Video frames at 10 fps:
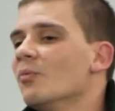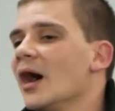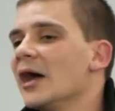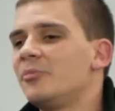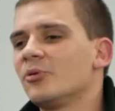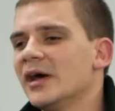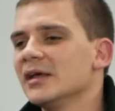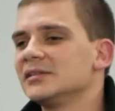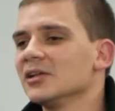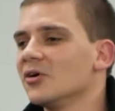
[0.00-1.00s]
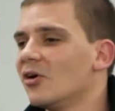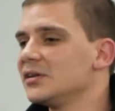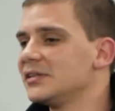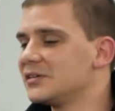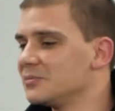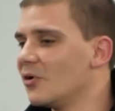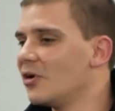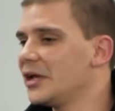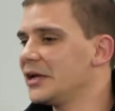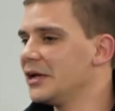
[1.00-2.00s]
I pray that the Lord this
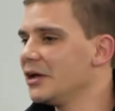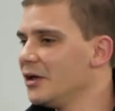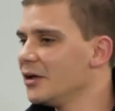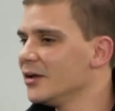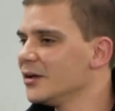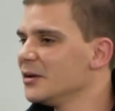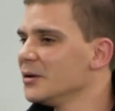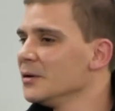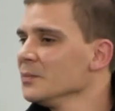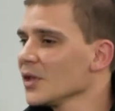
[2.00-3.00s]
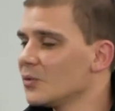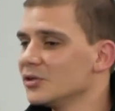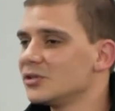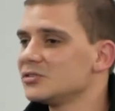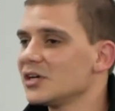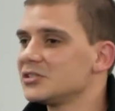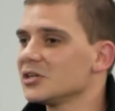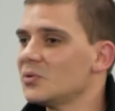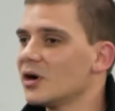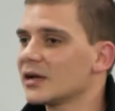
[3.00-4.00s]
morning will do such a
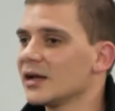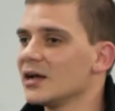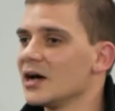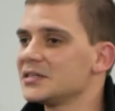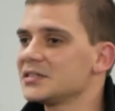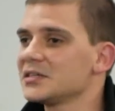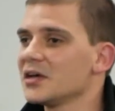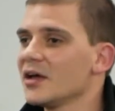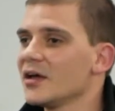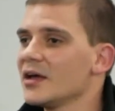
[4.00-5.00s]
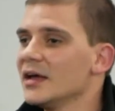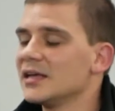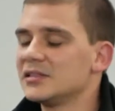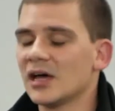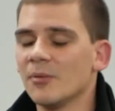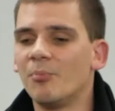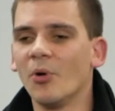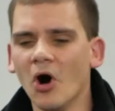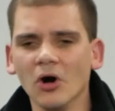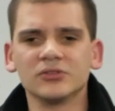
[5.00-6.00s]
work in us that that
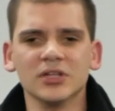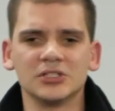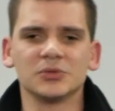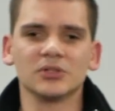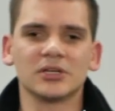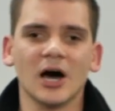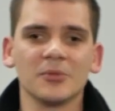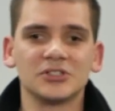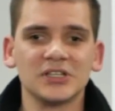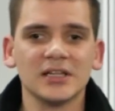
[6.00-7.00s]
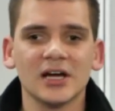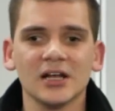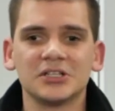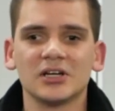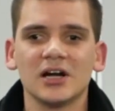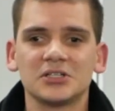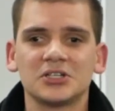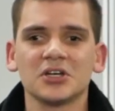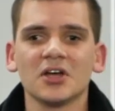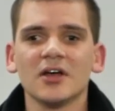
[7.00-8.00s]
boldness would come. You see, the early
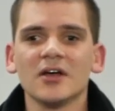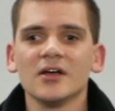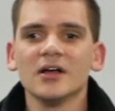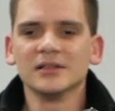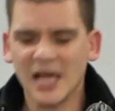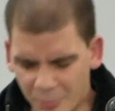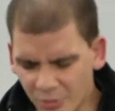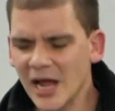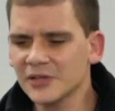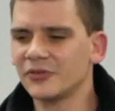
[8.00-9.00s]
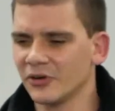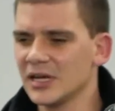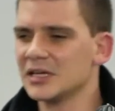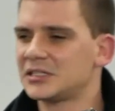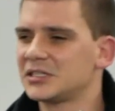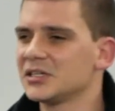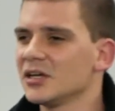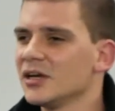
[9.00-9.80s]
church, they prayed for this.